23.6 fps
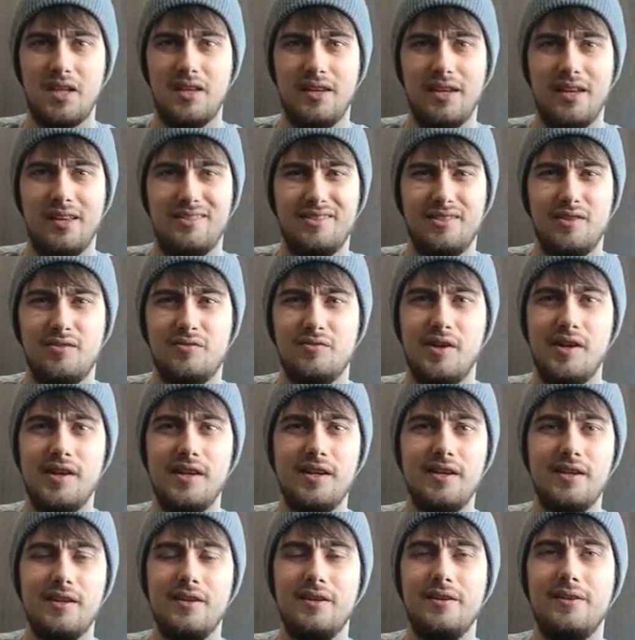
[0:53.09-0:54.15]
get ourselves ready,
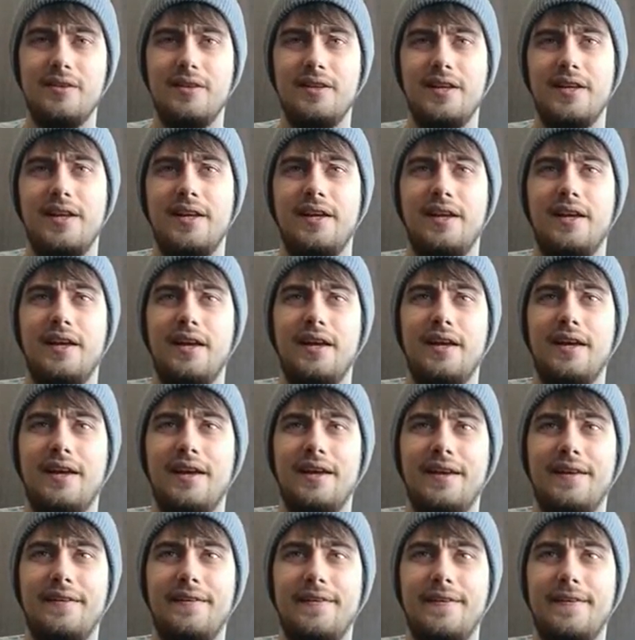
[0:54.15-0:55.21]
you know.
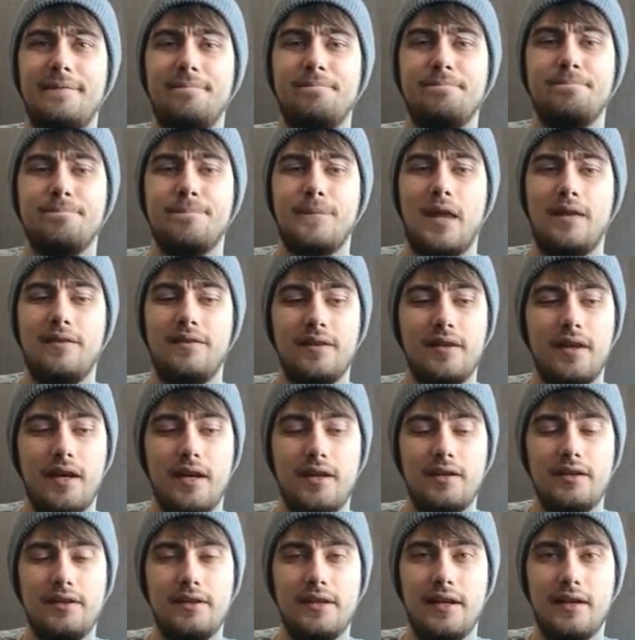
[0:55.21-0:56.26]
Um, so yeah,
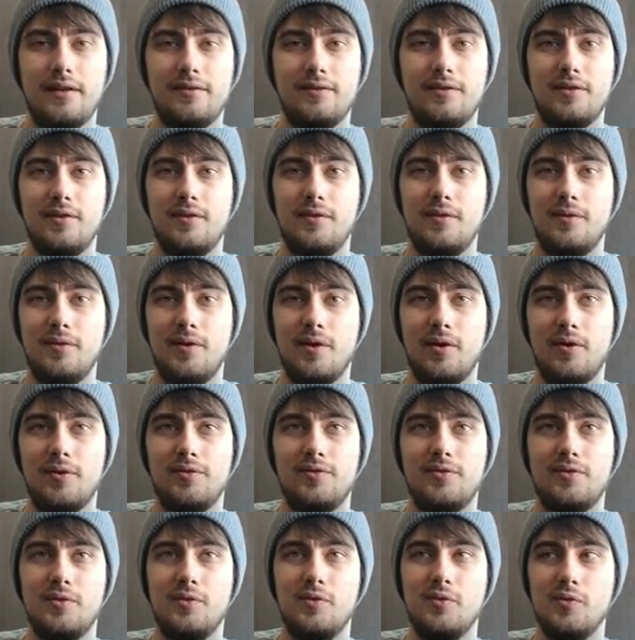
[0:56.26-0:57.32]
headed down to the
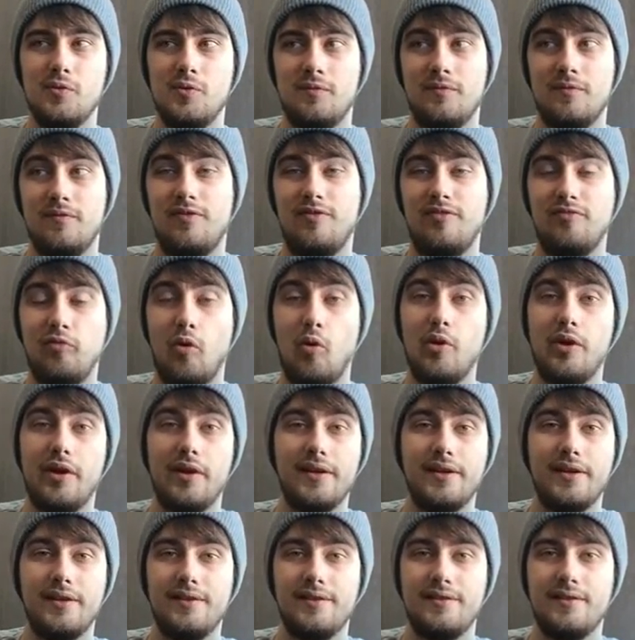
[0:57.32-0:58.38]
hostel
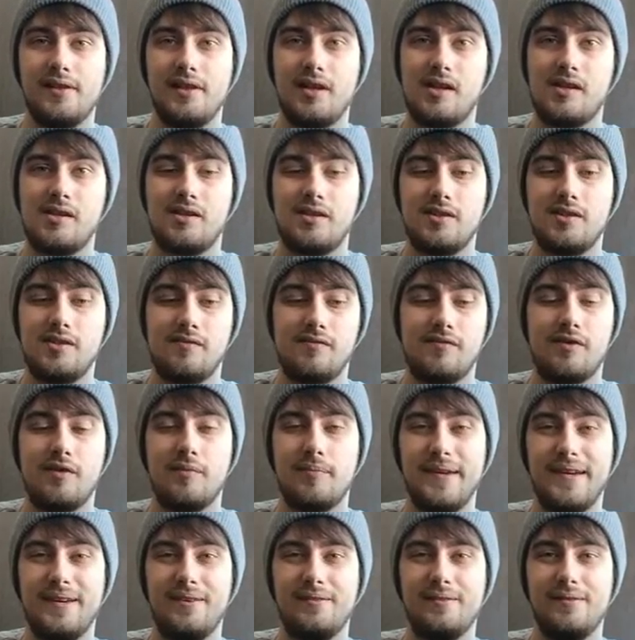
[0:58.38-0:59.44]
foyer as such for
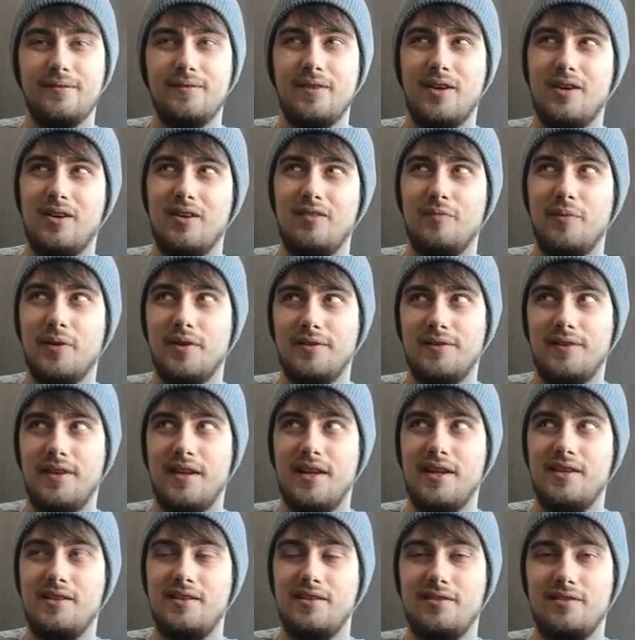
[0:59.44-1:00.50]
about half past
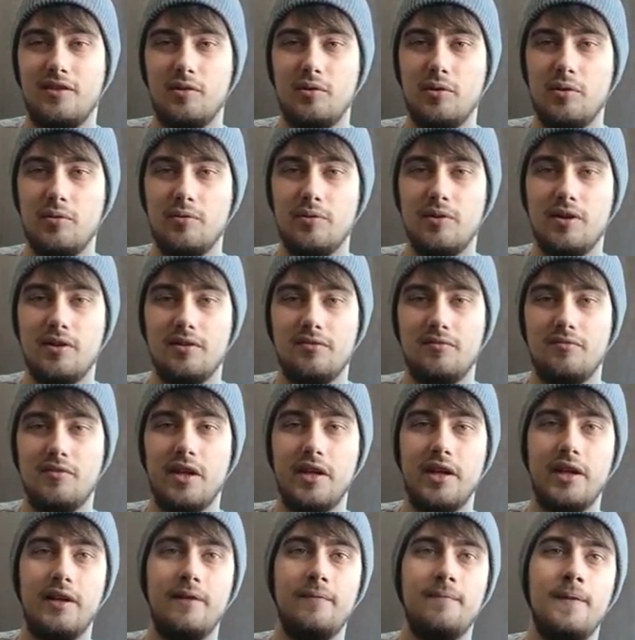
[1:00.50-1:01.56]
ten, just so we were nice and
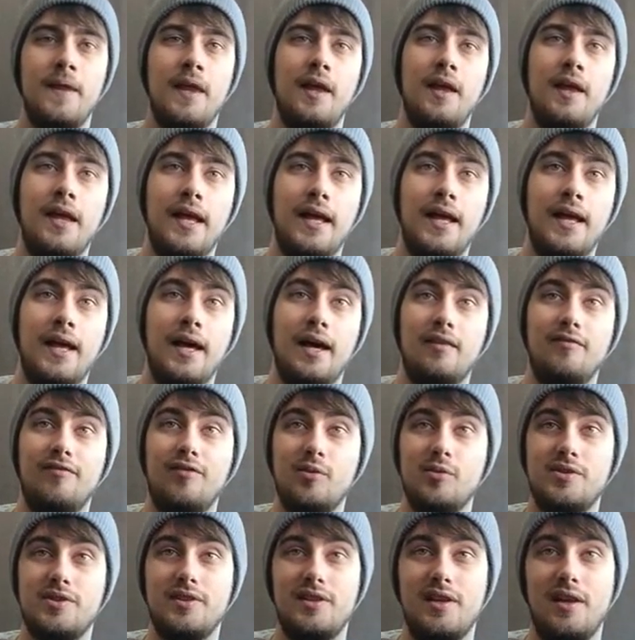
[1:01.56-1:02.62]
ready.
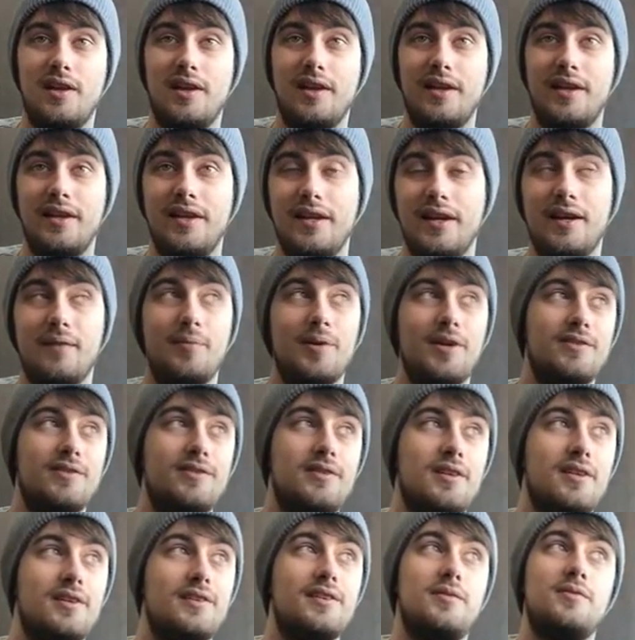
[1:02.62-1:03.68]
Unfortunately, our bus,
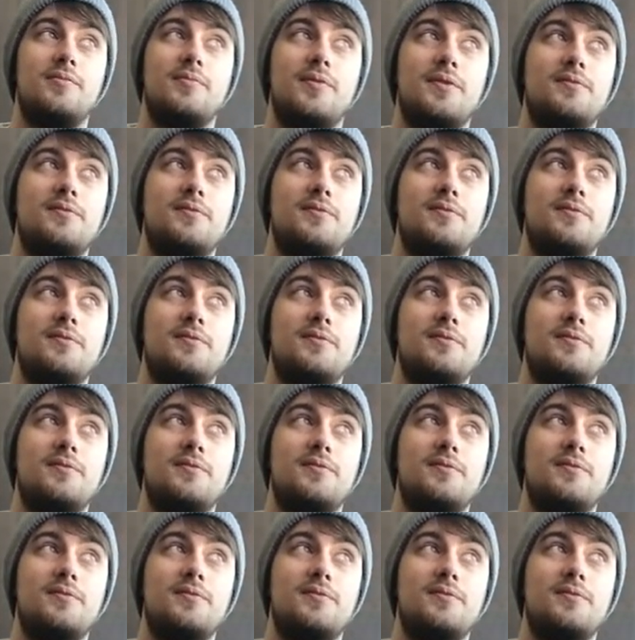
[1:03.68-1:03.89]
like I said, was